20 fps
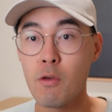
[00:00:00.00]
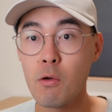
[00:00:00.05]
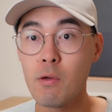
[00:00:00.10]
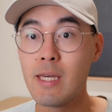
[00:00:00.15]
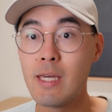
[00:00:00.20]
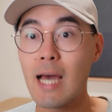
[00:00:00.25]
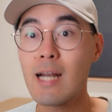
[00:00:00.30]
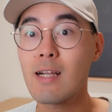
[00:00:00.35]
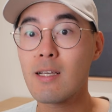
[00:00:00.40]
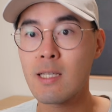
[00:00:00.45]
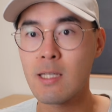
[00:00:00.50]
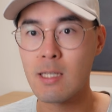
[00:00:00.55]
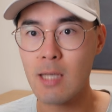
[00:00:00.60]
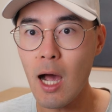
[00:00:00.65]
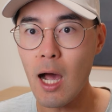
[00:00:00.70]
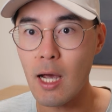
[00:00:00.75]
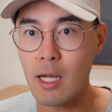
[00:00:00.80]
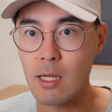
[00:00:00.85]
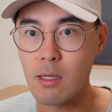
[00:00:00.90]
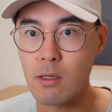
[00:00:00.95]
you get
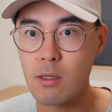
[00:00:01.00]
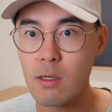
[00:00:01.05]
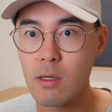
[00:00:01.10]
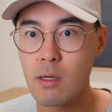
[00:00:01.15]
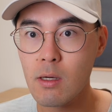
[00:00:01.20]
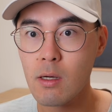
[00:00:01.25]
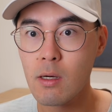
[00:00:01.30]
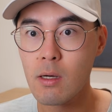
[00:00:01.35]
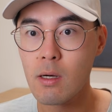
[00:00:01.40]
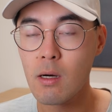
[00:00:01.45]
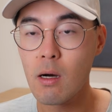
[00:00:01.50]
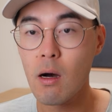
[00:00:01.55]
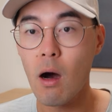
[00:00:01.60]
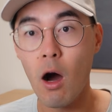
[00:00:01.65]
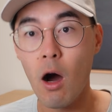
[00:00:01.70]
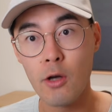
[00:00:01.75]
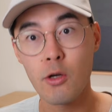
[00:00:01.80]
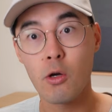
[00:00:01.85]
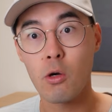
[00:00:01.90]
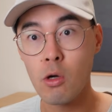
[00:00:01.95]
assigned
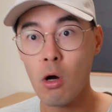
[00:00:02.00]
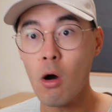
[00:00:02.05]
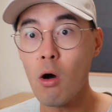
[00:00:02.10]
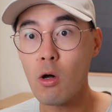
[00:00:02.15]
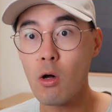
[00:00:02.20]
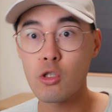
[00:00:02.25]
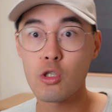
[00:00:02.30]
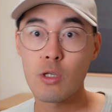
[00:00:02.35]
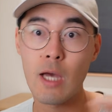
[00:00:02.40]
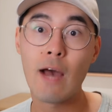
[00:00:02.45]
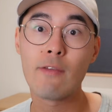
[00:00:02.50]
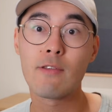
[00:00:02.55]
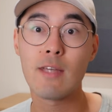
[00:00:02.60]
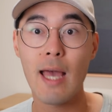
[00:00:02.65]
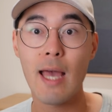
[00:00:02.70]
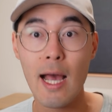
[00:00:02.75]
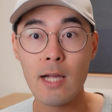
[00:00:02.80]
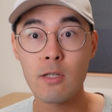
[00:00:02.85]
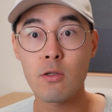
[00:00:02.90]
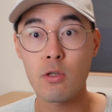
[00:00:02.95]
on your calls, you have
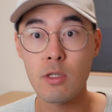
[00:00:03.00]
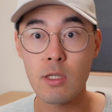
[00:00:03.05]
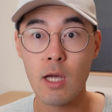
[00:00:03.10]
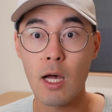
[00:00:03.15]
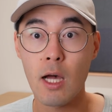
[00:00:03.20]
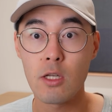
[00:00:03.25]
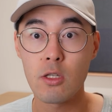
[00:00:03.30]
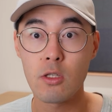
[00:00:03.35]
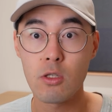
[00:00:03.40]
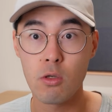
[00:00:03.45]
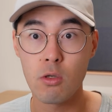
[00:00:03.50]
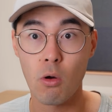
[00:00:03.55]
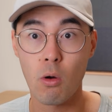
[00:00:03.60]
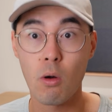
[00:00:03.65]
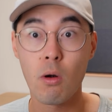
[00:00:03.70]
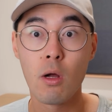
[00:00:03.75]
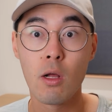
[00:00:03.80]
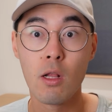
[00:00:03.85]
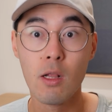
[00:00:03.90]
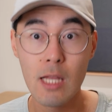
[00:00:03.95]
to exercise
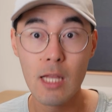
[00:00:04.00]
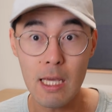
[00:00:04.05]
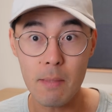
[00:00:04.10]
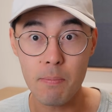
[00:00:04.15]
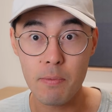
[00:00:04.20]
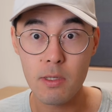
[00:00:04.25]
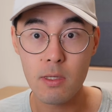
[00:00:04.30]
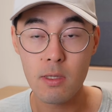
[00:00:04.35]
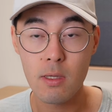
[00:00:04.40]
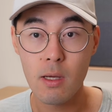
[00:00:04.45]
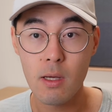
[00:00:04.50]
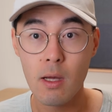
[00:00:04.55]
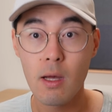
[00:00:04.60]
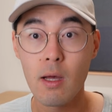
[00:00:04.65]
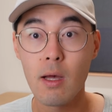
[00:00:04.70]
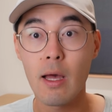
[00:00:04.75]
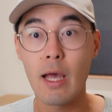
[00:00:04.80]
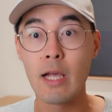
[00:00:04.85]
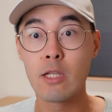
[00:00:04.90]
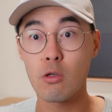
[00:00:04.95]
your leaps.
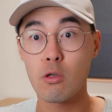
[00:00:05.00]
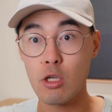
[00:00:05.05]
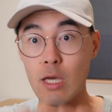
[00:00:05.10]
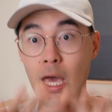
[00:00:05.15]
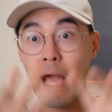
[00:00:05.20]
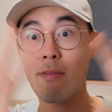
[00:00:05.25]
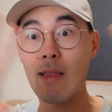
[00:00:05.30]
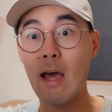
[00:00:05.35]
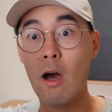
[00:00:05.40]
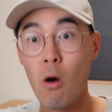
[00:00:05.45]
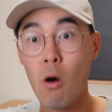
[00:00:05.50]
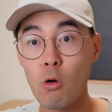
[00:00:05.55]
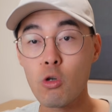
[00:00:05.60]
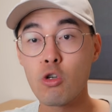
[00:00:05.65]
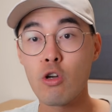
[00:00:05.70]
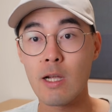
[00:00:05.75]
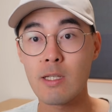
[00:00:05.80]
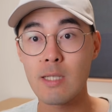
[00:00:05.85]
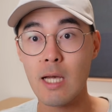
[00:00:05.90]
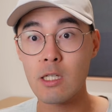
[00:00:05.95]
And so you have that whole
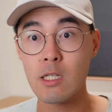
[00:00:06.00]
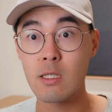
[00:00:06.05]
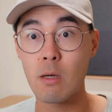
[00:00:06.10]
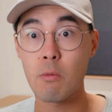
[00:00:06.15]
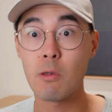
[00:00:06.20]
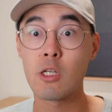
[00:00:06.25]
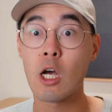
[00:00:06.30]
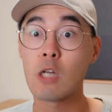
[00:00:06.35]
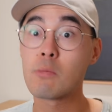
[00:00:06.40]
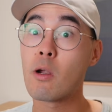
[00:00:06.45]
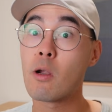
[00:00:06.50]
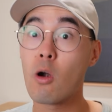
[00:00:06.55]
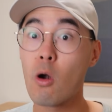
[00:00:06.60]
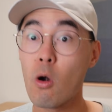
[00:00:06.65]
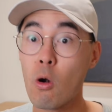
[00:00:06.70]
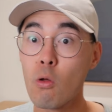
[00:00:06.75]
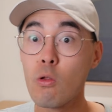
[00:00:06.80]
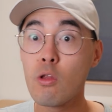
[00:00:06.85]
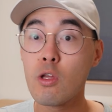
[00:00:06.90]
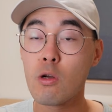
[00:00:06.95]
transaction that we talked about
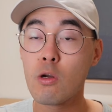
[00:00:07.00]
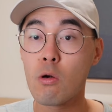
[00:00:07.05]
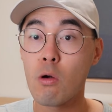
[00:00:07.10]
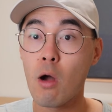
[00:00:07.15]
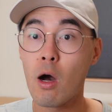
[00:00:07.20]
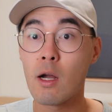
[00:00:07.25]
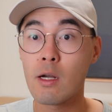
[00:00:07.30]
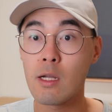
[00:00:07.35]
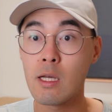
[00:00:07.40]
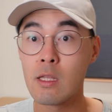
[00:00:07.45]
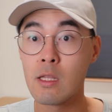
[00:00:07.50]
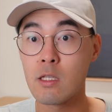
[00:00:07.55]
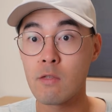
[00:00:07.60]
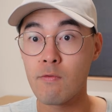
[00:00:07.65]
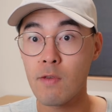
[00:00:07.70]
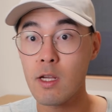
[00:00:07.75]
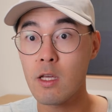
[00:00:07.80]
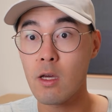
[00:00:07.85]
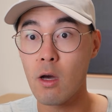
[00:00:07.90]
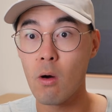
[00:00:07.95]
earlier on in this
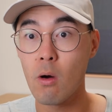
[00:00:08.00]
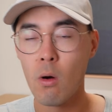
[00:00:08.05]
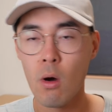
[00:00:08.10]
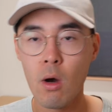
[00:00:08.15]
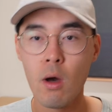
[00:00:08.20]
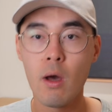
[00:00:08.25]
video,